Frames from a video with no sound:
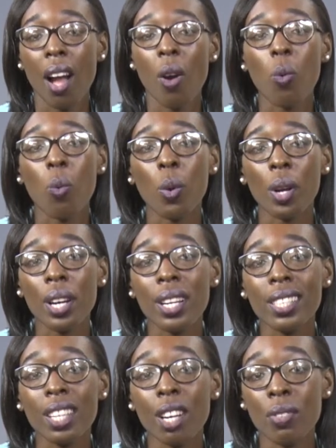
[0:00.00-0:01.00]
A
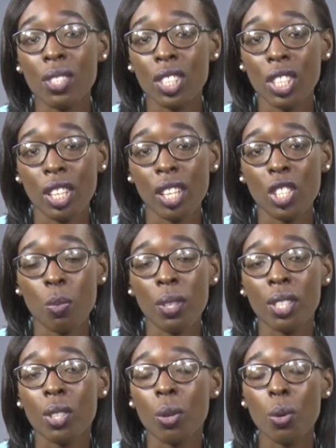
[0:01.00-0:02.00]
word of
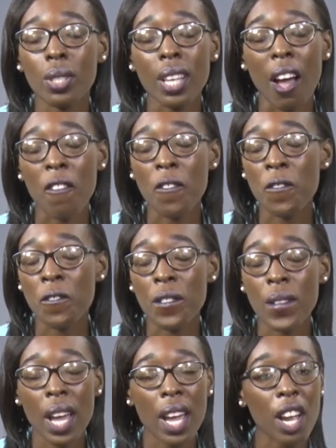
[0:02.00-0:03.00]
encouragement goes a
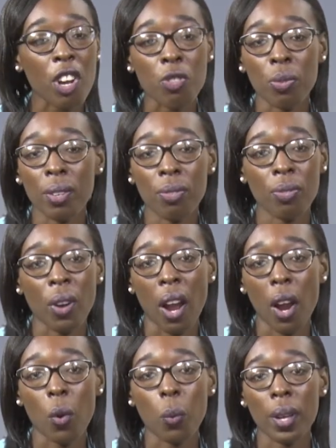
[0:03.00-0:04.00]
very
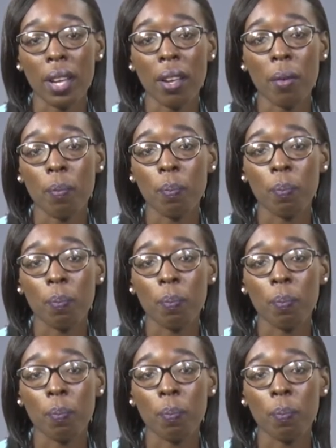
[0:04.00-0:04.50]
far way.